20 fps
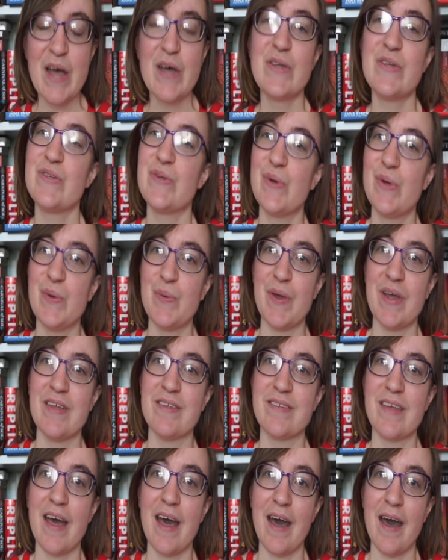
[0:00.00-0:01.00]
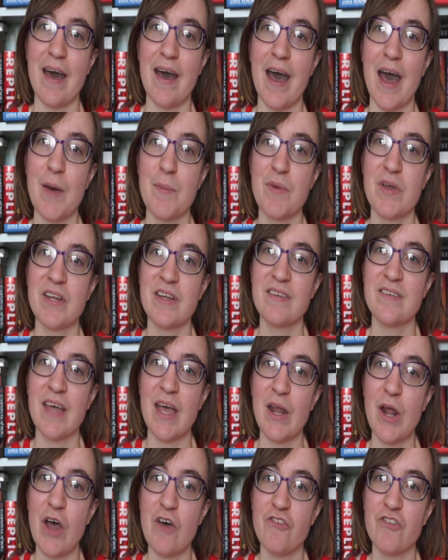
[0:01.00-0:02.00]
so anyways, uh, I'm going to
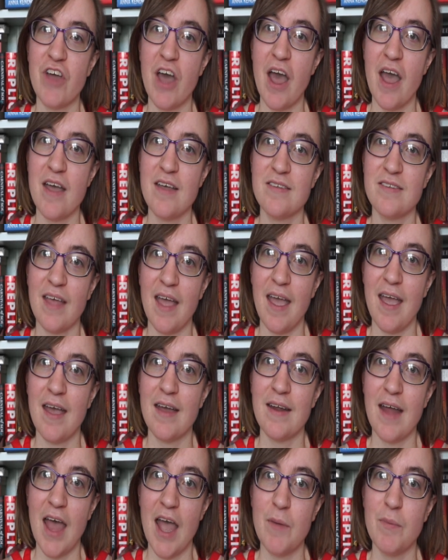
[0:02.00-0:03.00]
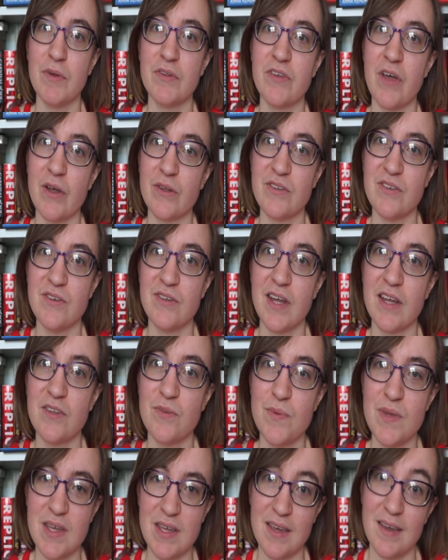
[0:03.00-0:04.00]
sign off, guys, and I will talk to you next
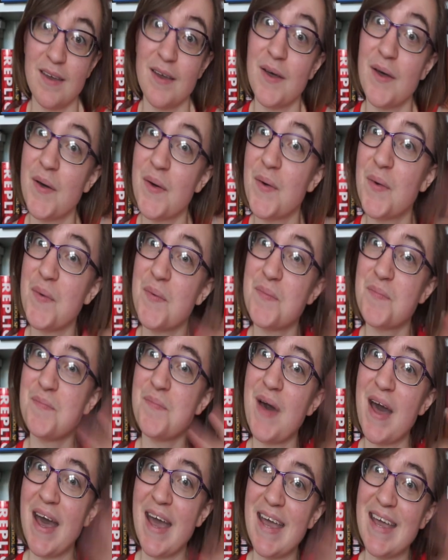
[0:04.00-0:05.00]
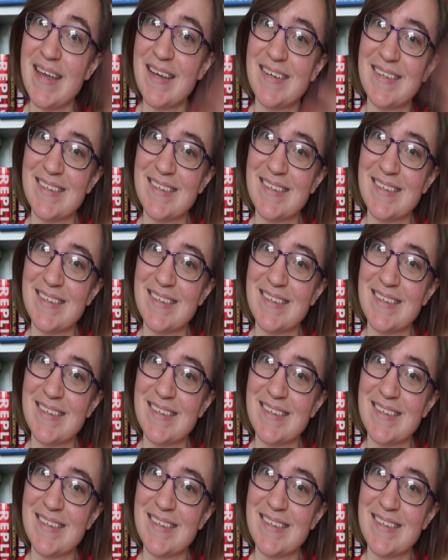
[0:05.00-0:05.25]
week. Bye!